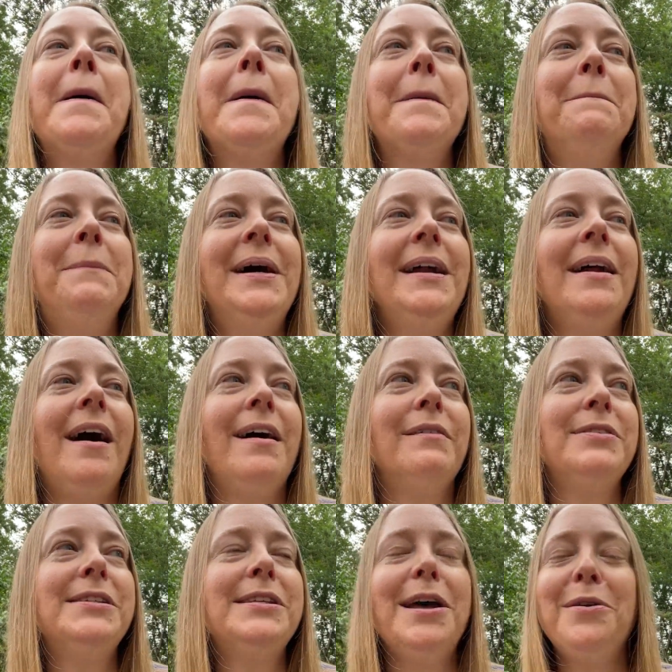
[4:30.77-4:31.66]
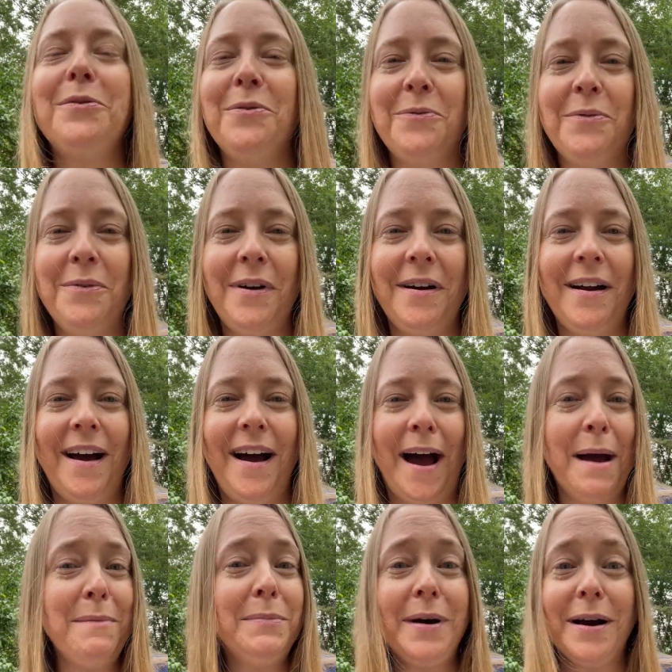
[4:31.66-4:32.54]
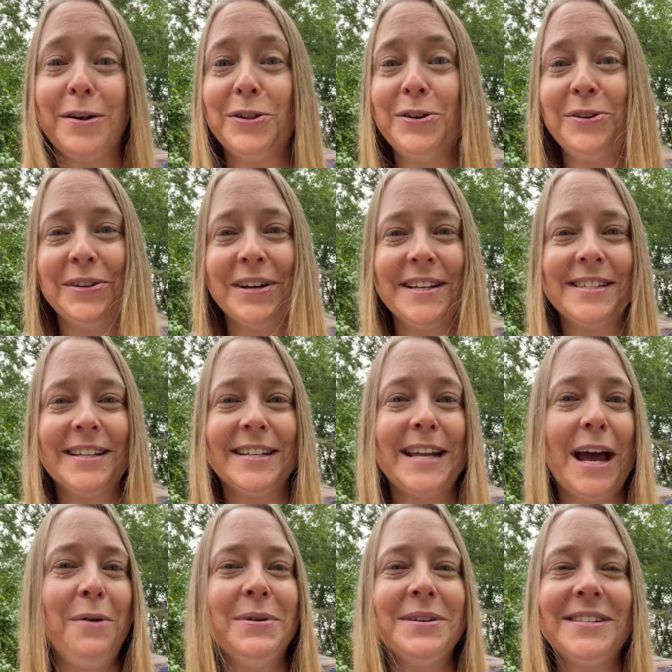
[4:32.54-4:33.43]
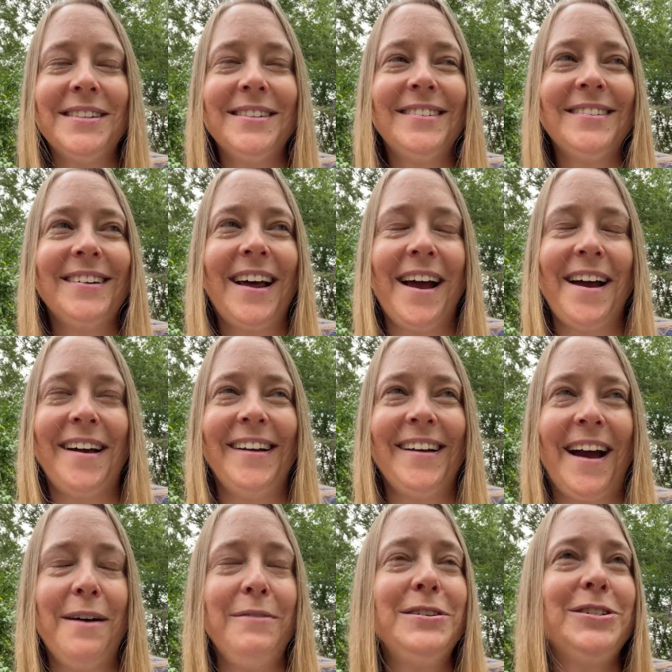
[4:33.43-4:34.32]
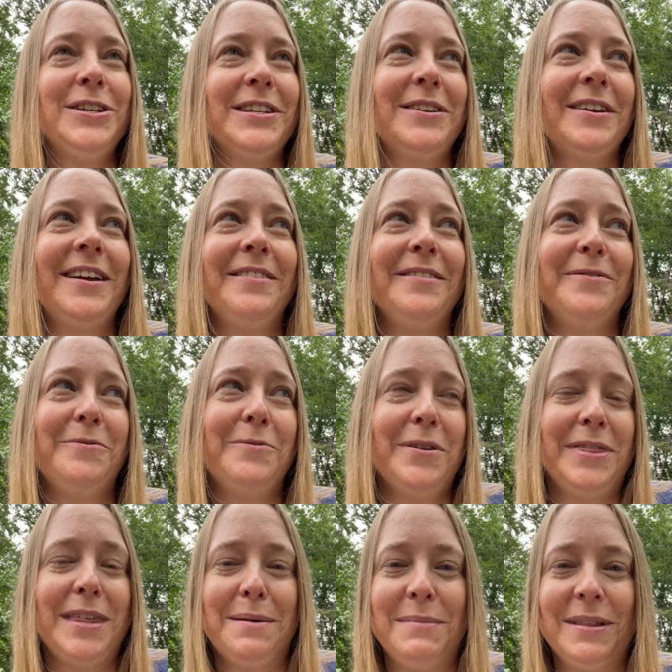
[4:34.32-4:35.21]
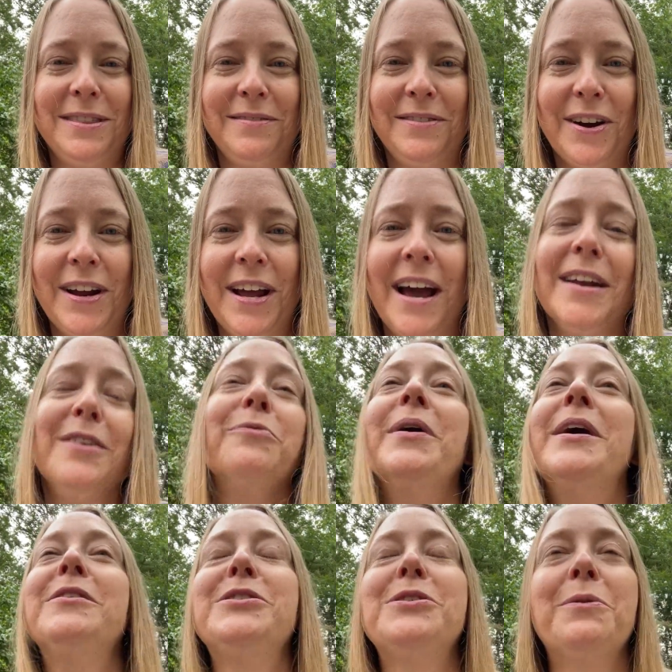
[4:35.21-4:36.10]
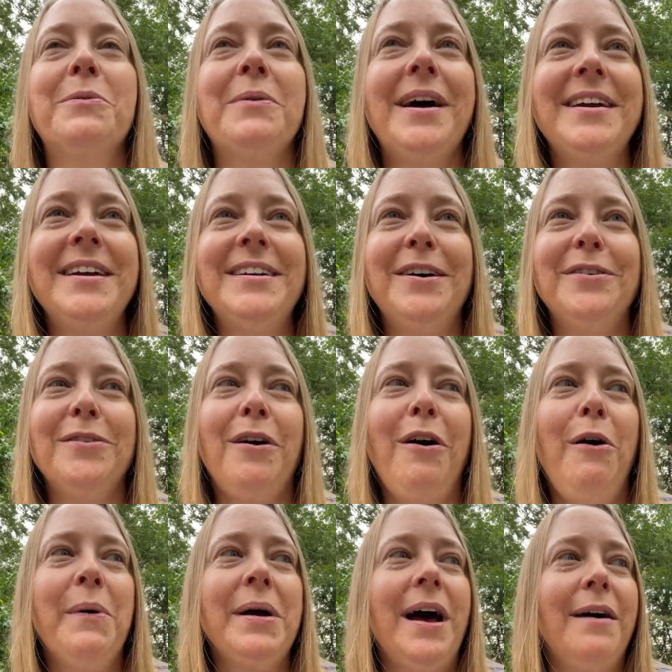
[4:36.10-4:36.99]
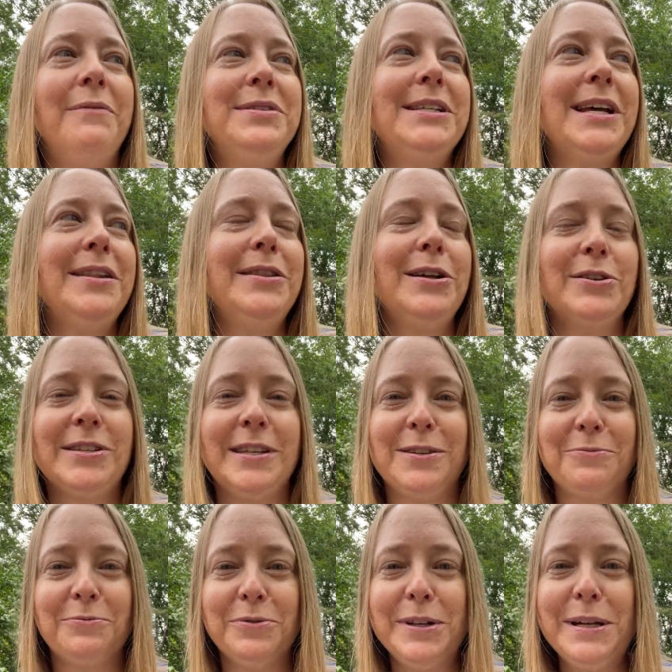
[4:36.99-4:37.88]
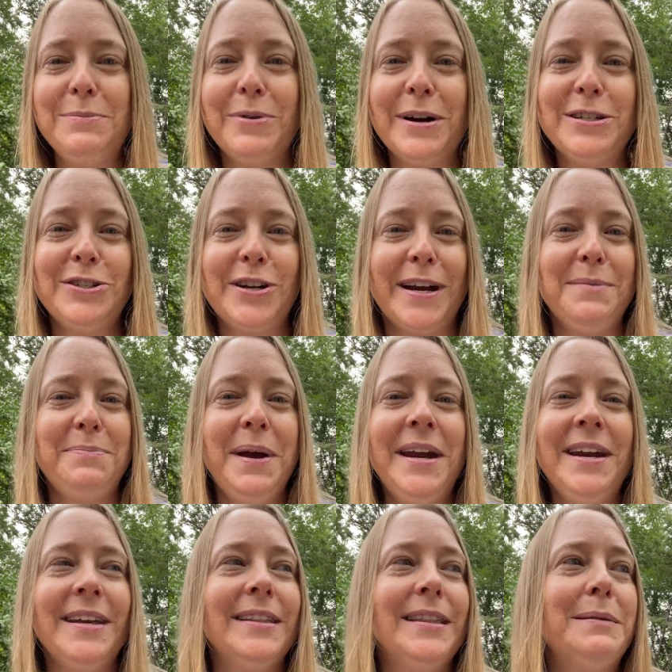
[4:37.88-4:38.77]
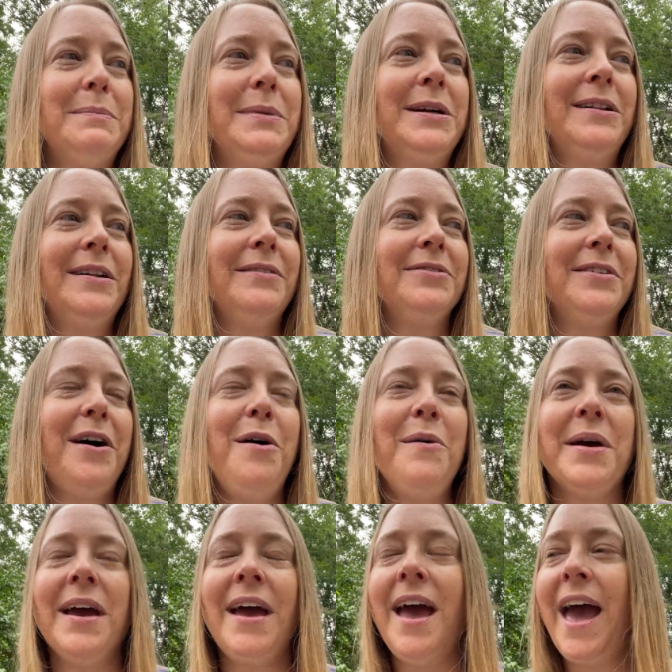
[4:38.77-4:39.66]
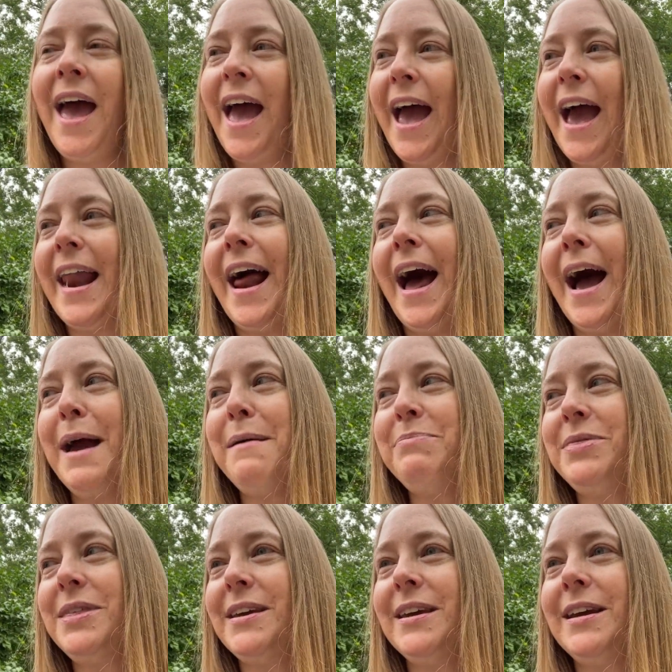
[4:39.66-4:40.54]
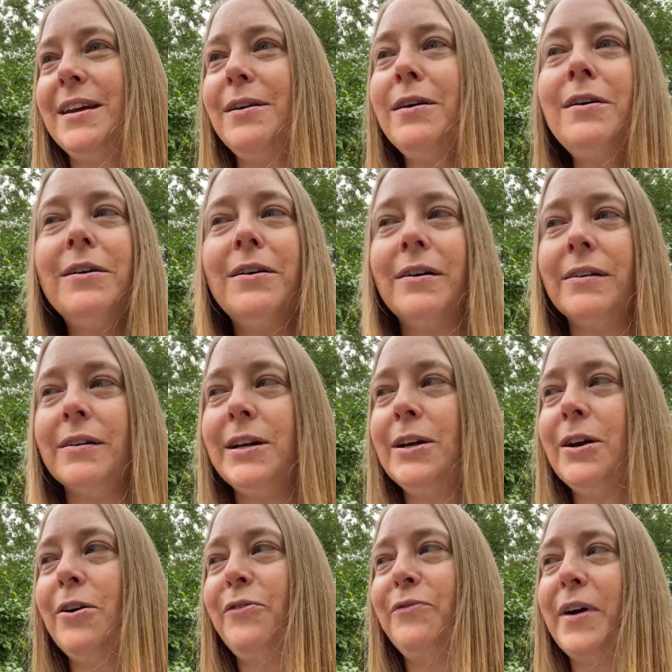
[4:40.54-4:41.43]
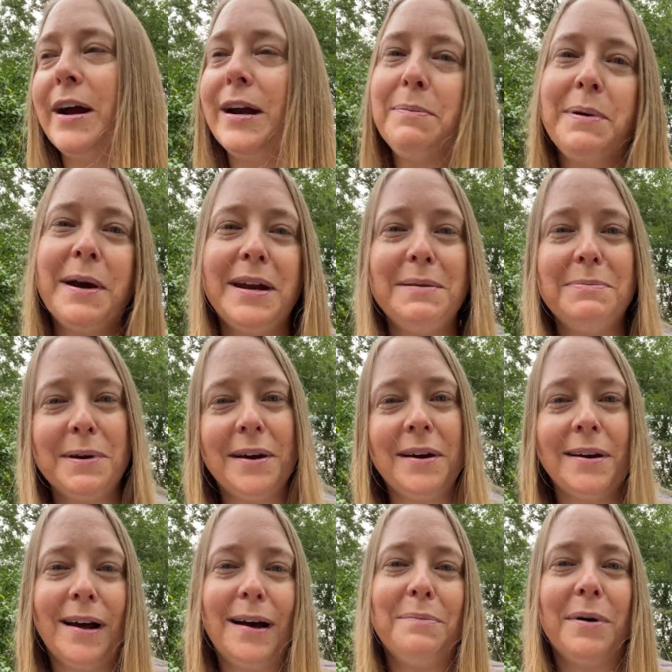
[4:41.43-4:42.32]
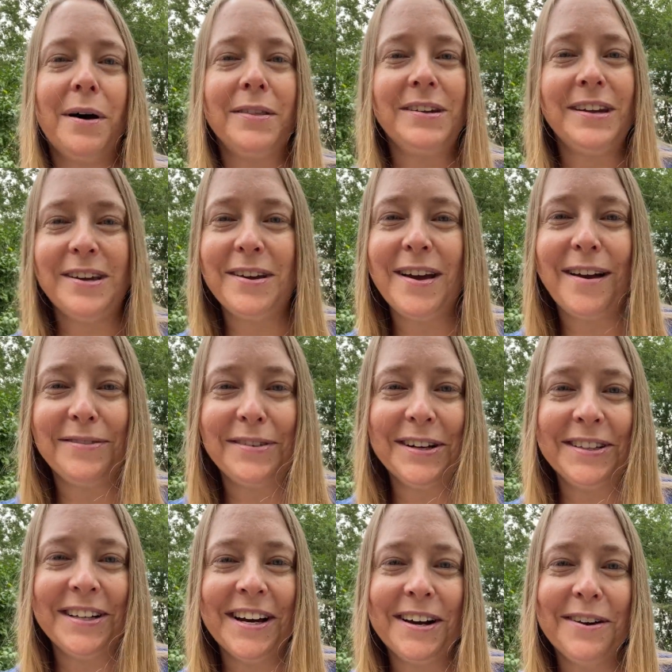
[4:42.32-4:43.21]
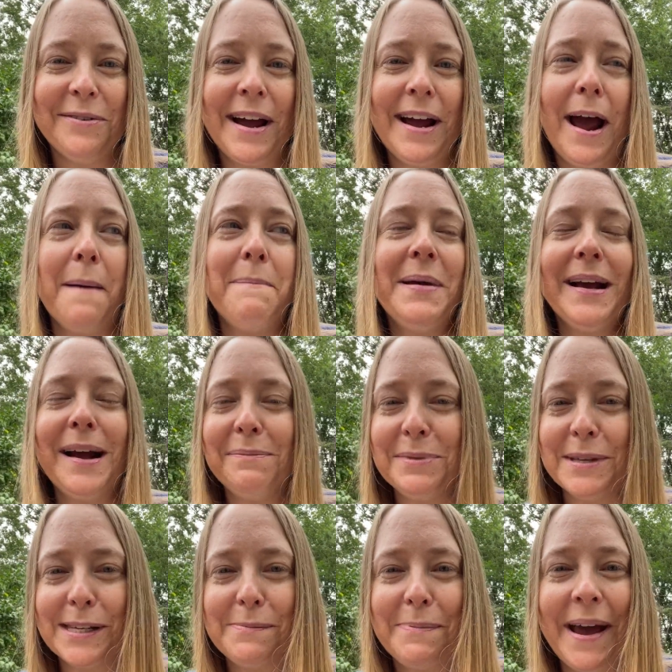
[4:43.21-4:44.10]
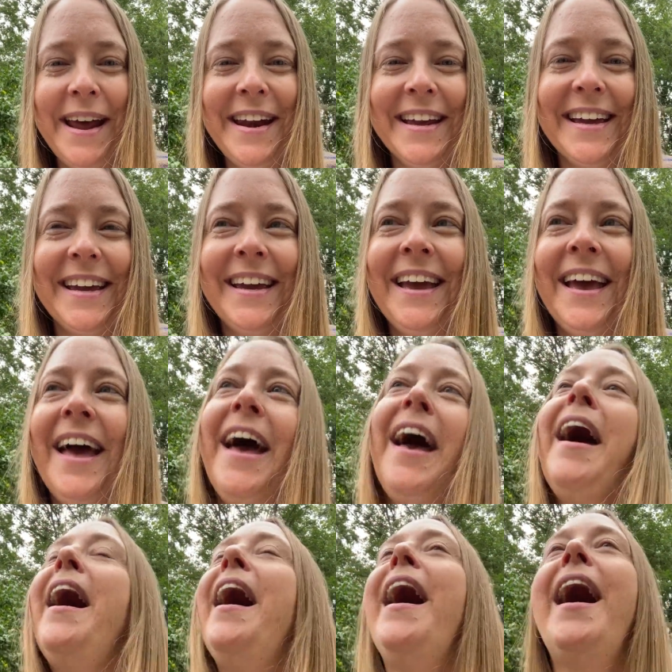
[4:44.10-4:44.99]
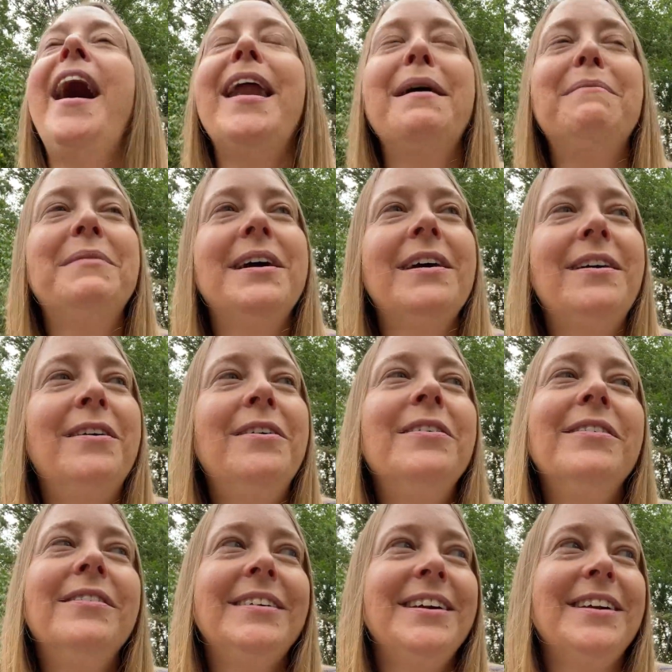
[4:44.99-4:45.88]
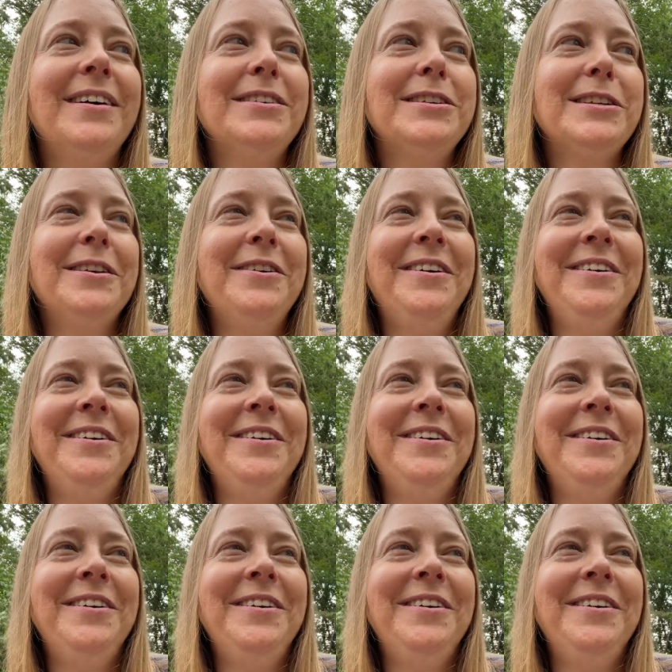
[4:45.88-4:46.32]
but all of a sudden I'm clueless because I was just in with them at the very end, right? So we're walking down the hallway. All of a sudden there's this really bright shiny penny in the middle of the hallway, and I'm thinking, oh, find a penny, pick it up, have good luck, right? I pick up this penny and I'm like, oh, just